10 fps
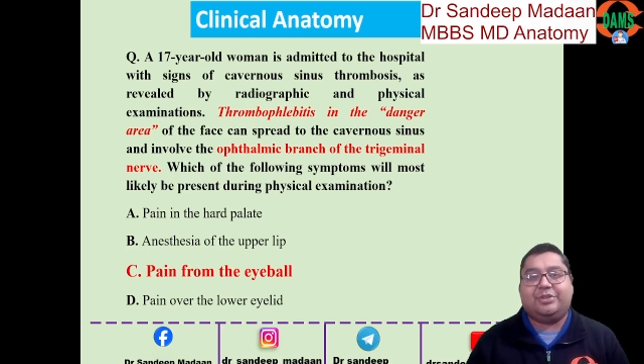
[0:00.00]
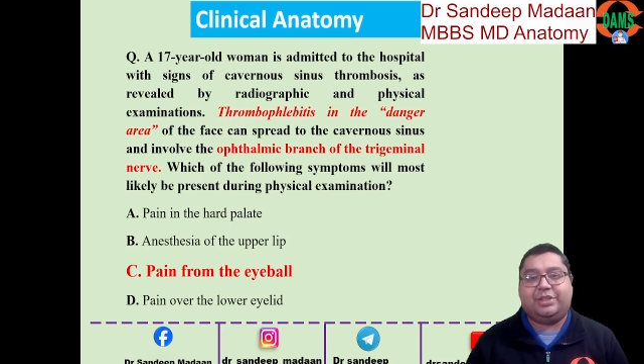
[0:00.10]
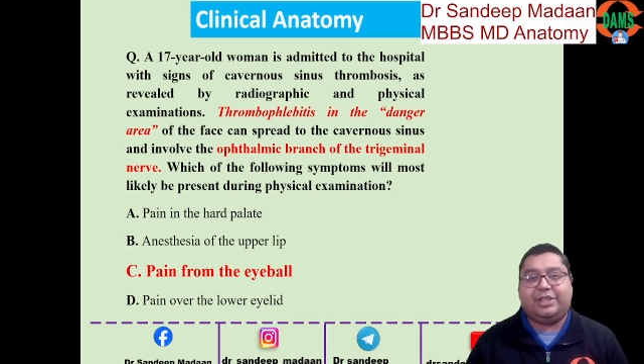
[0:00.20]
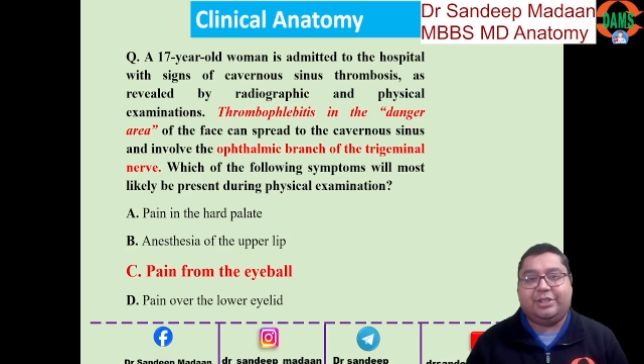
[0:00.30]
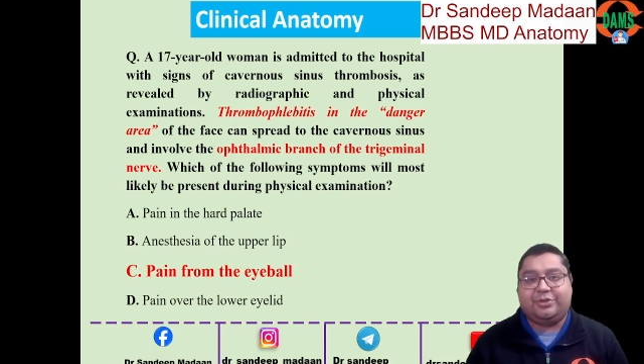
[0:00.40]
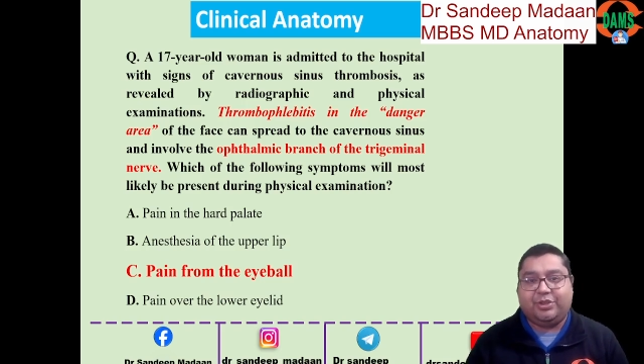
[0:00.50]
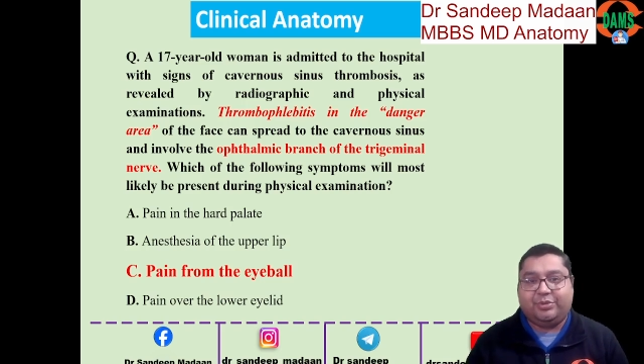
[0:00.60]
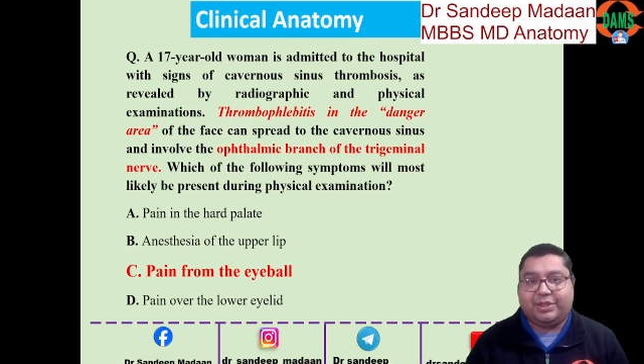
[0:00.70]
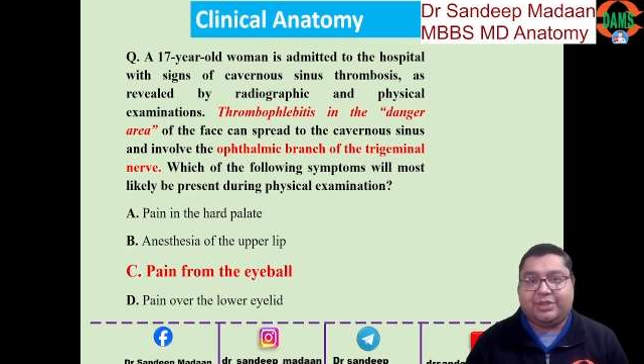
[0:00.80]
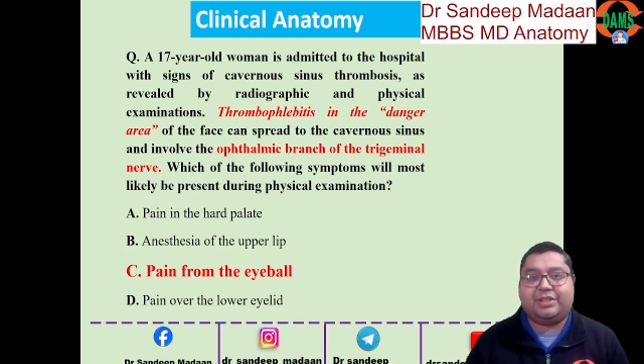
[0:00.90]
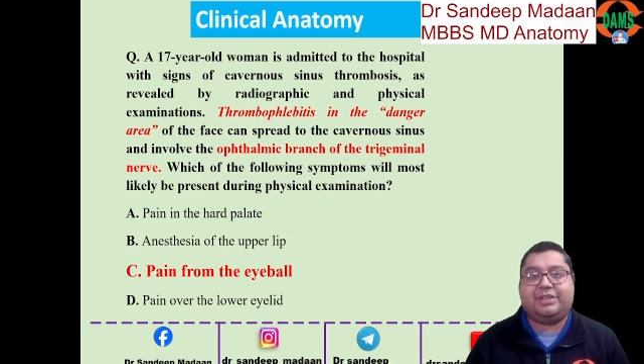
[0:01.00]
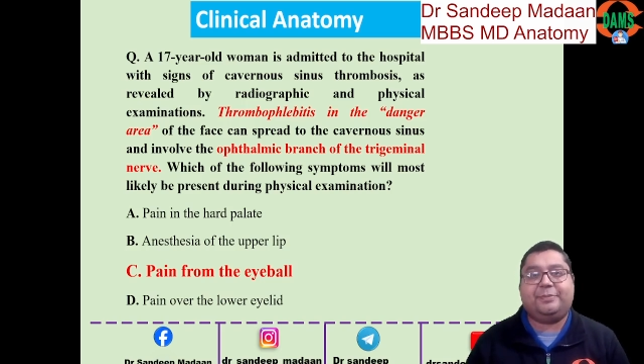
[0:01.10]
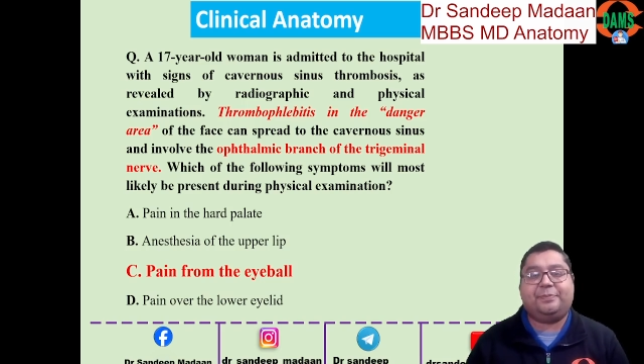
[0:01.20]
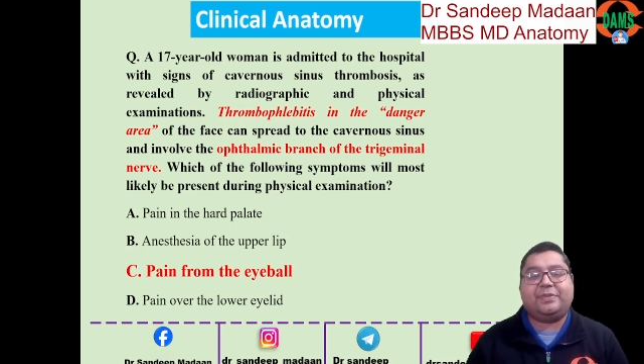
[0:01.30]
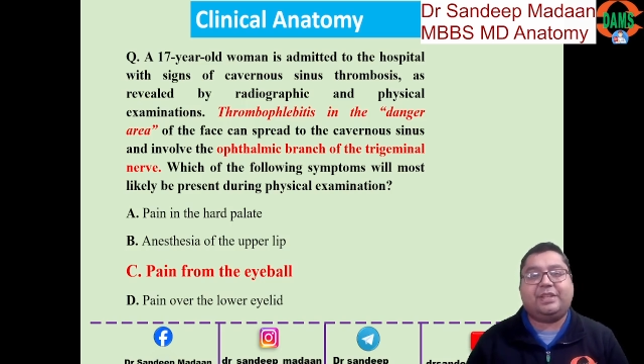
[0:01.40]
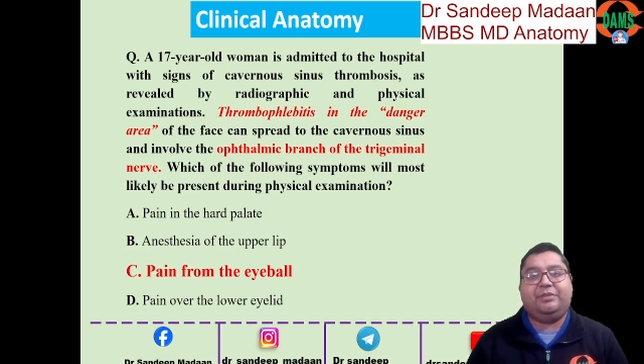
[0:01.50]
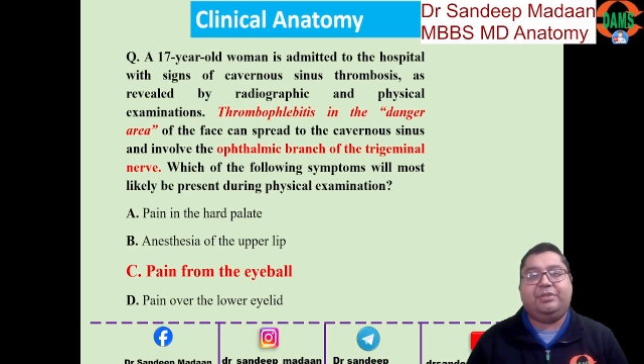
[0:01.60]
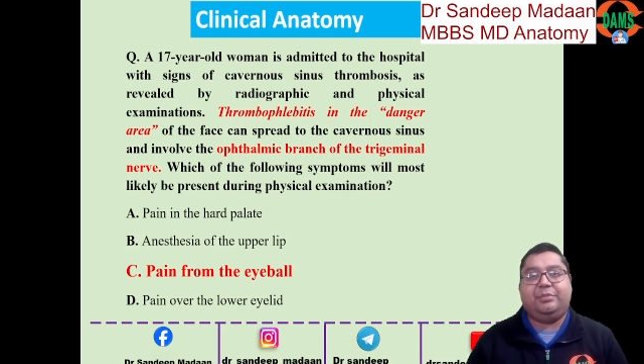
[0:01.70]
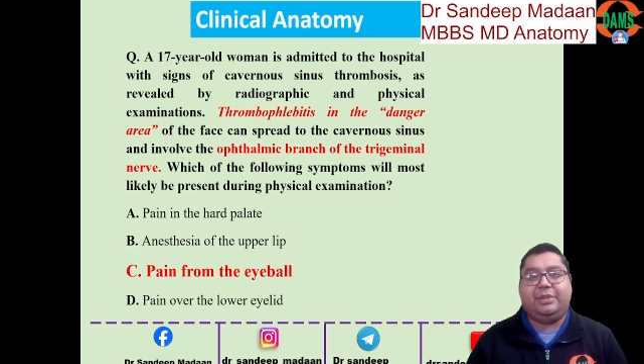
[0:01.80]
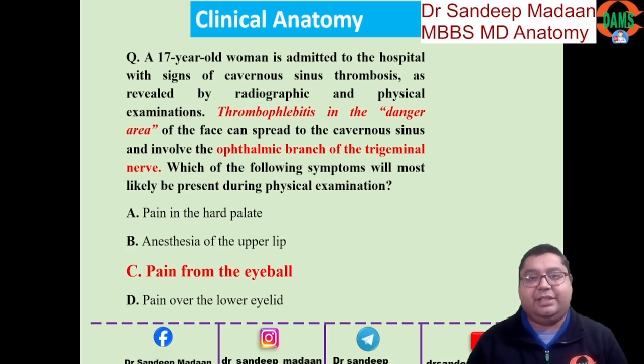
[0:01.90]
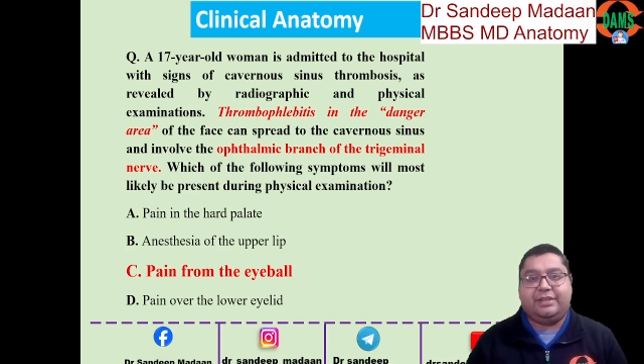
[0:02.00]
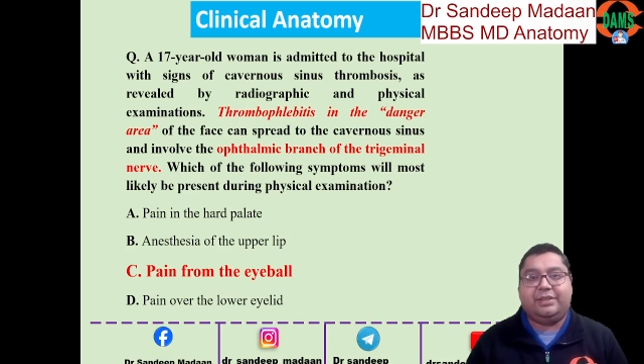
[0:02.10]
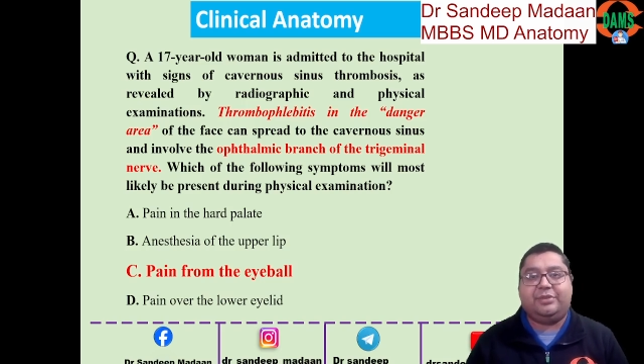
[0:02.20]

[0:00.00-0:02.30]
thank you so much. We'll meet